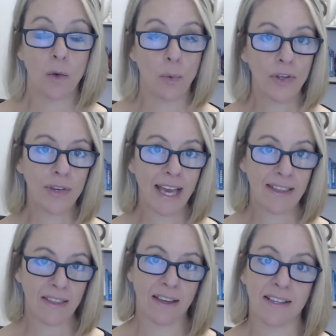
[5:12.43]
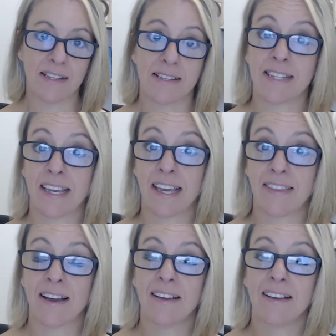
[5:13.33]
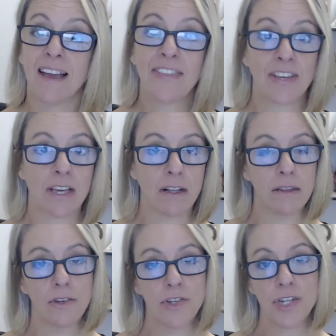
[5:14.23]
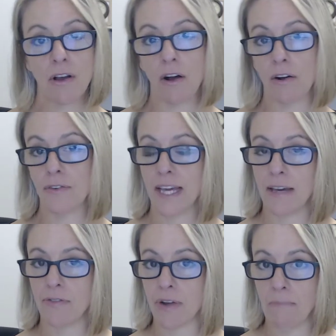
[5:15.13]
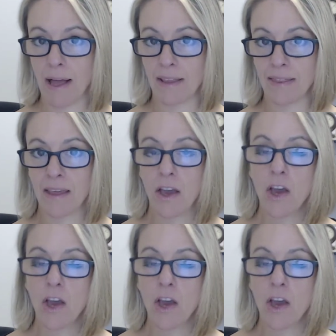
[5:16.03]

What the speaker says: When you gather together at the conclusion of every month,